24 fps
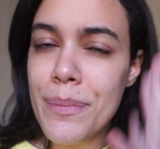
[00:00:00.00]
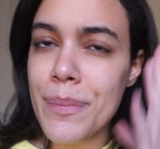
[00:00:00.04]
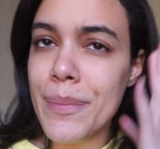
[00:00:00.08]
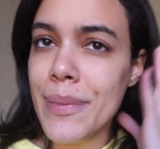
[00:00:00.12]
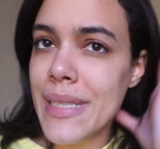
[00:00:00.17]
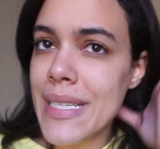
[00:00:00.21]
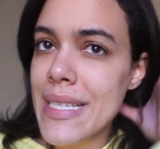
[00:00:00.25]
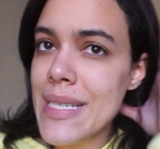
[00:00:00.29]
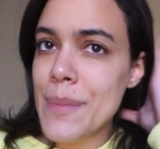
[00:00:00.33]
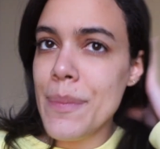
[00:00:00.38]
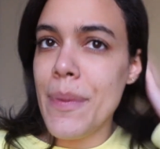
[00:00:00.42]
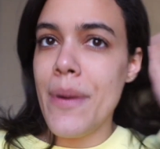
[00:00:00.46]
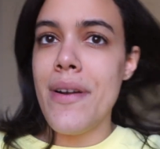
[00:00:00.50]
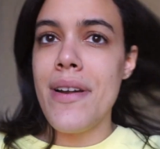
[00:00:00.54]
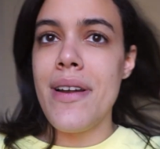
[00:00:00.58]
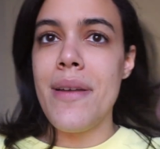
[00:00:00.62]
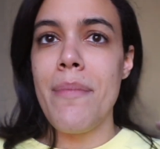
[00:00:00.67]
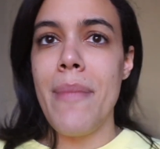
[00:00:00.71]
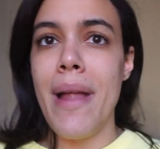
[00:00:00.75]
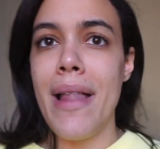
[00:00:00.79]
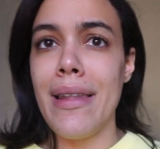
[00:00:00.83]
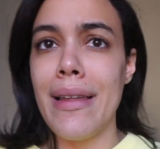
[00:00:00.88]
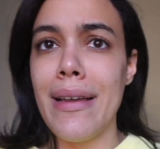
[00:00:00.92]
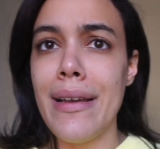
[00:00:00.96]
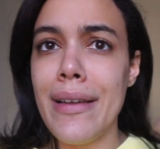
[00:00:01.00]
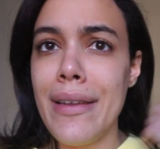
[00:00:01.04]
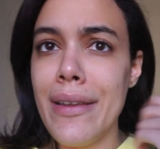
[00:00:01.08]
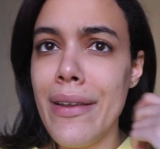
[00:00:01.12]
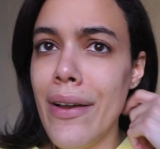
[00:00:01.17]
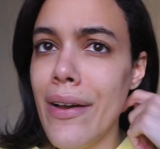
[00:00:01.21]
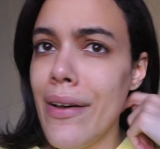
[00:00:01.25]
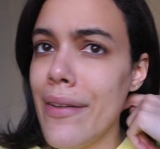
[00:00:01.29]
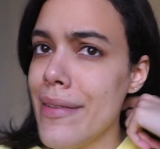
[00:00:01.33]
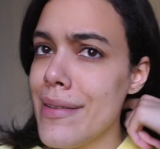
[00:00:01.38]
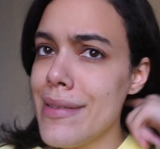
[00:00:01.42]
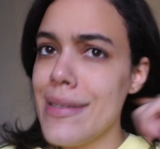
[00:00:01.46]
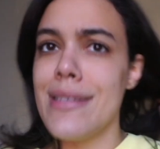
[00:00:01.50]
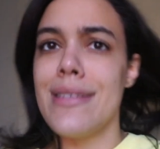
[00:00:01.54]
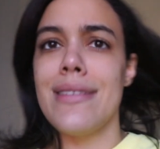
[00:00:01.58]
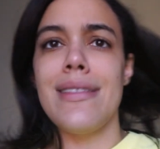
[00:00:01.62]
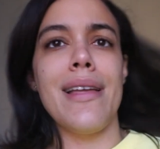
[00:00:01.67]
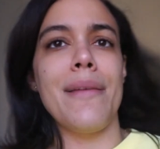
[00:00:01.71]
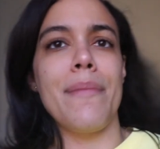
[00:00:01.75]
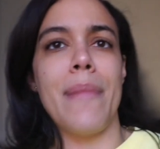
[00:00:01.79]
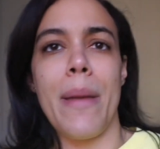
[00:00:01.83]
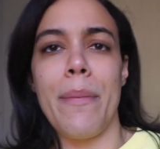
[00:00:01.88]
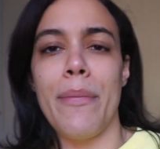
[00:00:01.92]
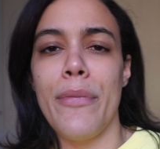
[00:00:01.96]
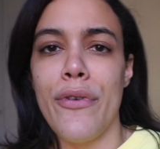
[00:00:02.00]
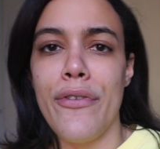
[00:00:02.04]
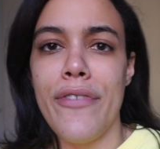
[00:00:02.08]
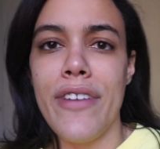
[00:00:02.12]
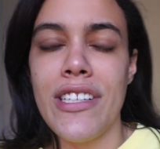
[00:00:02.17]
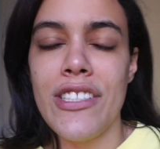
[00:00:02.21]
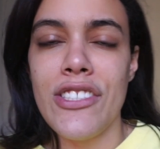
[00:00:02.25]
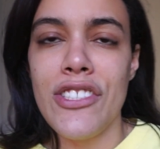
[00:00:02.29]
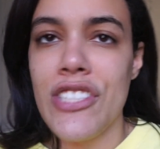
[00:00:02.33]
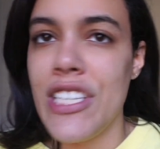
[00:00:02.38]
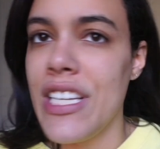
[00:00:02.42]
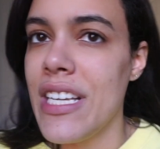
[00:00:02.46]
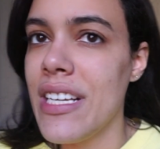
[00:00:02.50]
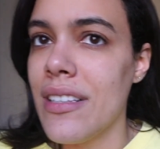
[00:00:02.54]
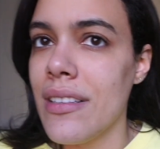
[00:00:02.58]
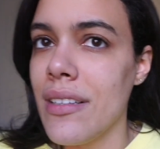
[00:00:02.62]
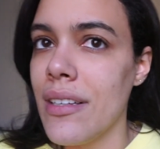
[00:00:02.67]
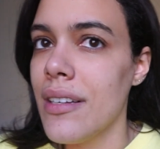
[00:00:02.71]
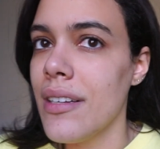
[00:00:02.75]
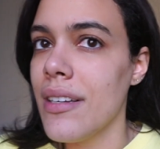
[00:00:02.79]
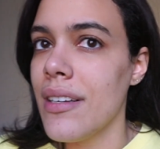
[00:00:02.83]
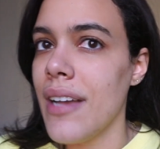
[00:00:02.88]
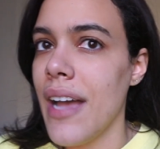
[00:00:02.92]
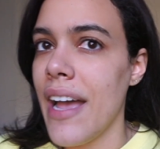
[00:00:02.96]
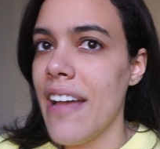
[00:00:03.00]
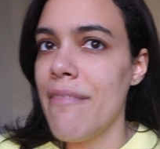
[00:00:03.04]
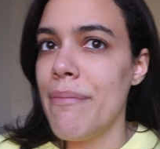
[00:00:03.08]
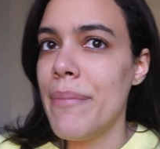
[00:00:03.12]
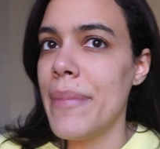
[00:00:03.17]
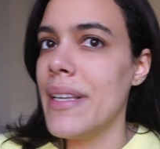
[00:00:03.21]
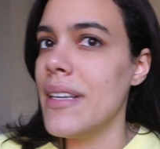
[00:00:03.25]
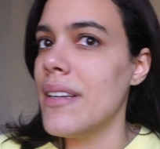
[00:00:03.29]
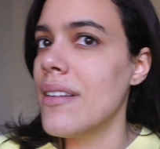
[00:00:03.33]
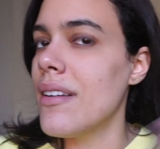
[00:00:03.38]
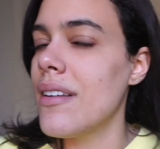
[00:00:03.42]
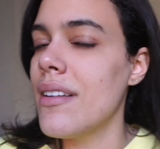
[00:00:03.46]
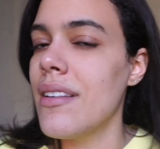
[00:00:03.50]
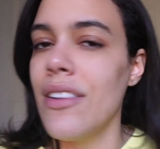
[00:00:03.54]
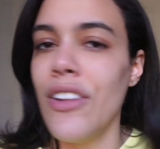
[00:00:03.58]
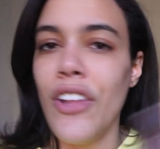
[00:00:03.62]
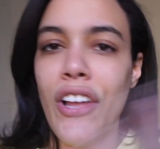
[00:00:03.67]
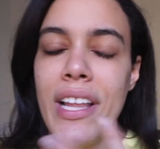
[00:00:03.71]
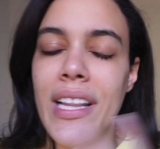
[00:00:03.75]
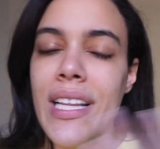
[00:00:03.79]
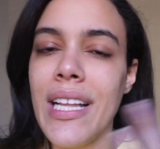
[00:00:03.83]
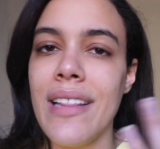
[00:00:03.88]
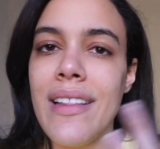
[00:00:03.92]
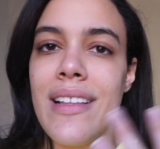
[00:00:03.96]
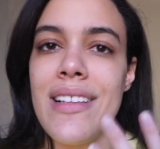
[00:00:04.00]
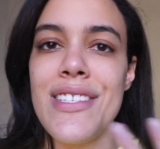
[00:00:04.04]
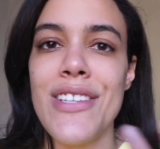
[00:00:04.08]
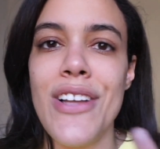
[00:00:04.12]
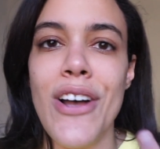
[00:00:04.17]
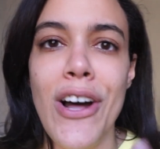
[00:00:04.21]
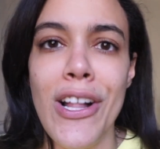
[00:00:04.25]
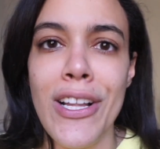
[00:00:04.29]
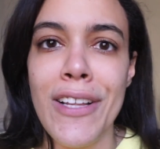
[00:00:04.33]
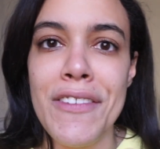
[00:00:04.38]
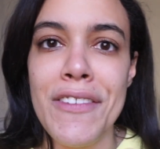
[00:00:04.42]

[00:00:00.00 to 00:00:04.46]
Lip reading: please pardon my look, y'all. This is like my moving chic look. I've been looking like this all of